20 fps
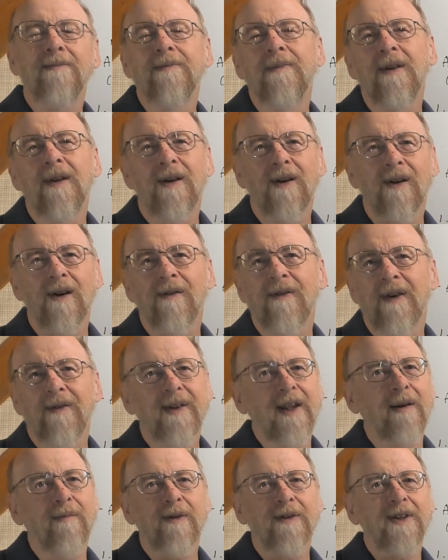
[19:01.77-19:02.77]
or
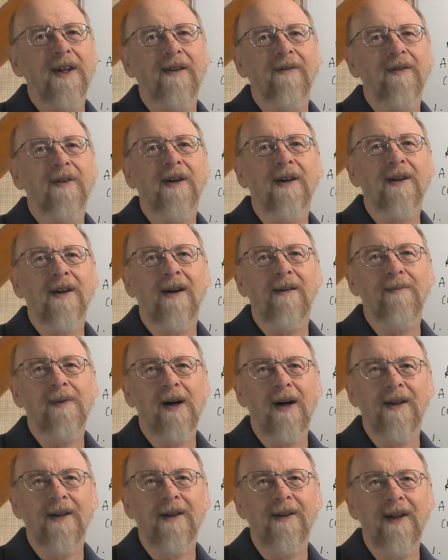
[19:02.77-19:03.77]
15% of your income
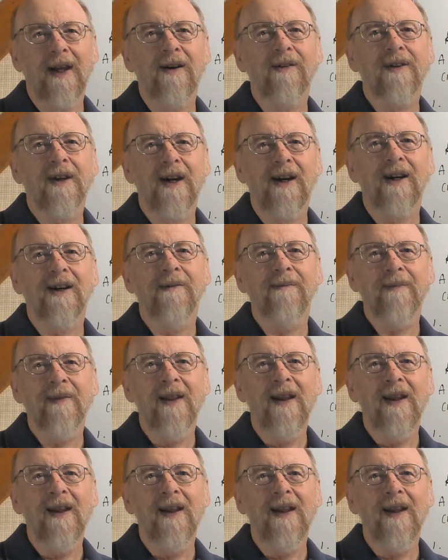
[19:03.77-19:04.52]
on healthcare,